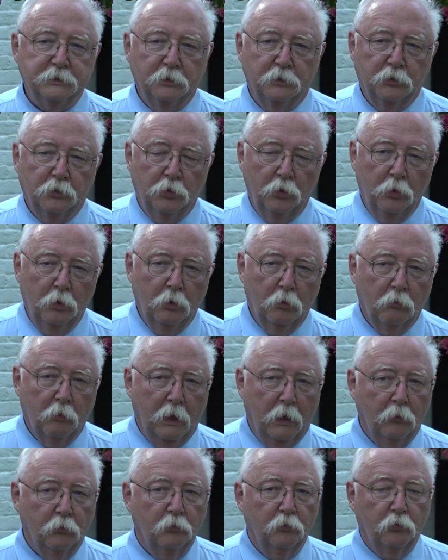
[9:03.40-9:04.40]
a
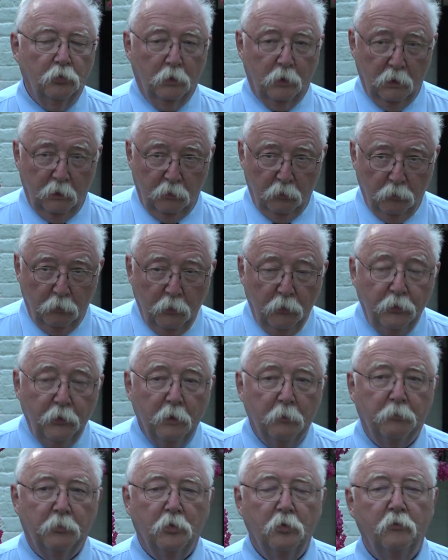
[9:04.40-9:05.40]
turnaround together with the
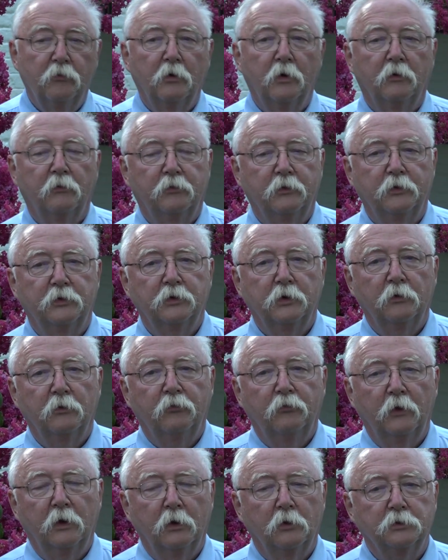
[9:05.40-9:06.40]
approval of his
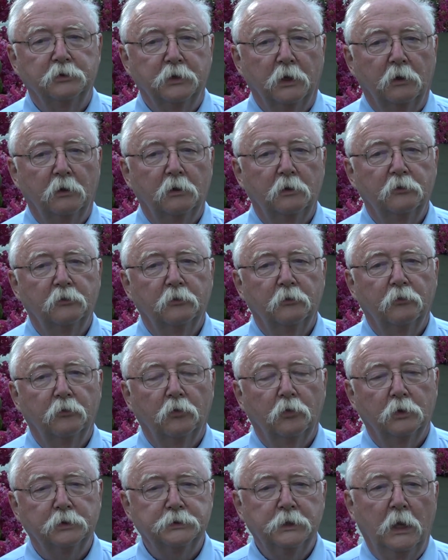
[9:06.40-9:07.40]
fellow generals, of
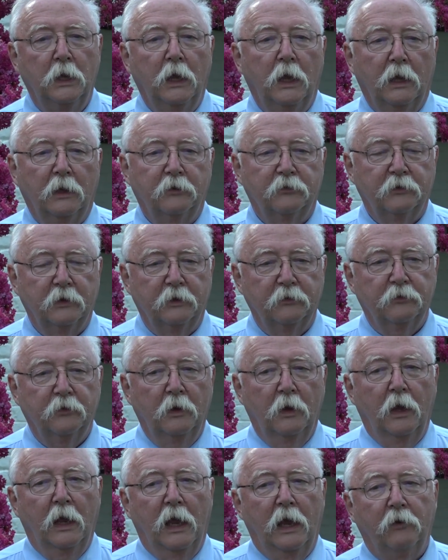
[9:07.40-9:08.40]
course, and says
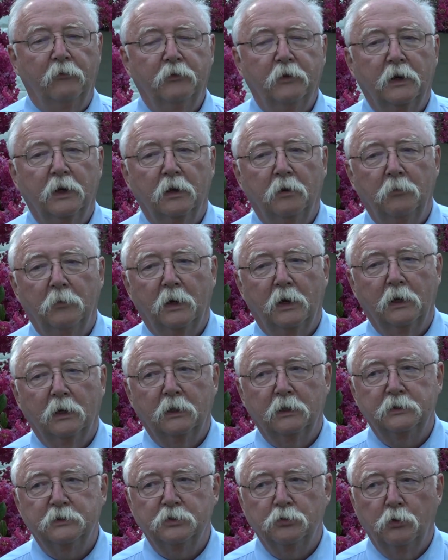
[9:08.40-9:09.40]
African
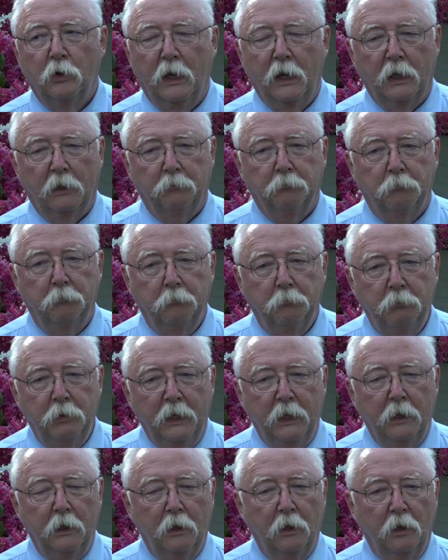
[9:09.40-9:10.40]
Americans who had
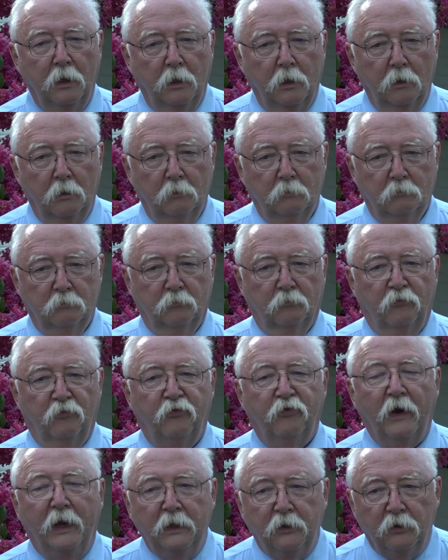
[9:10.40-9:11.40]
been
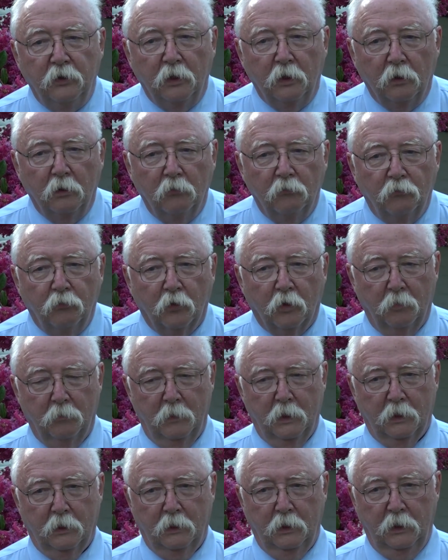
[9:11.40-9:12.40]
fighting for
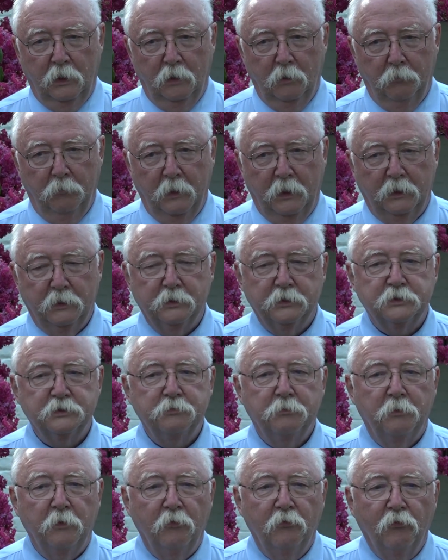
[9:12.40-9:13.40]
American independence
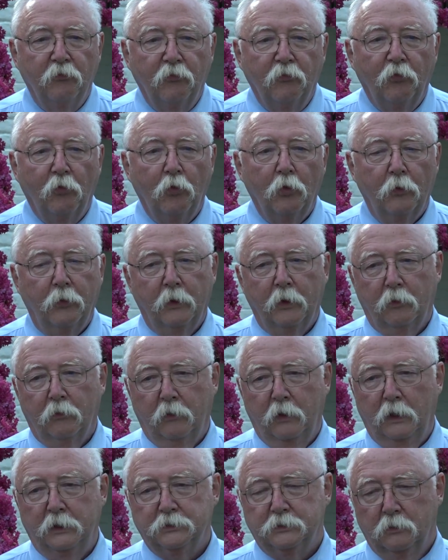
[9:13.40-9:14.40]
before the
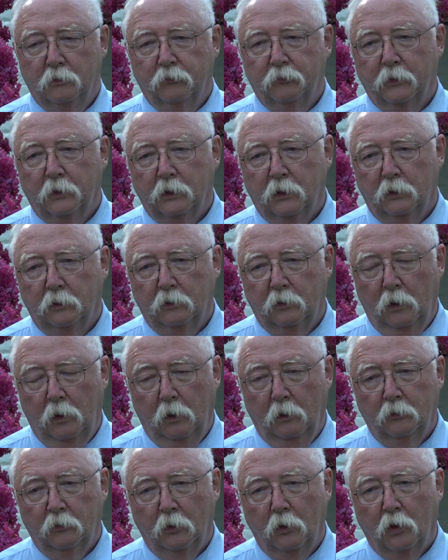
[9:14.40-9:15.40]
creation of the
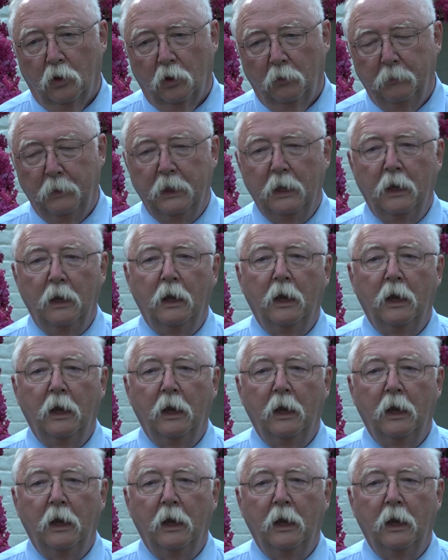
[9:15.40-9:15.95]
Continental Army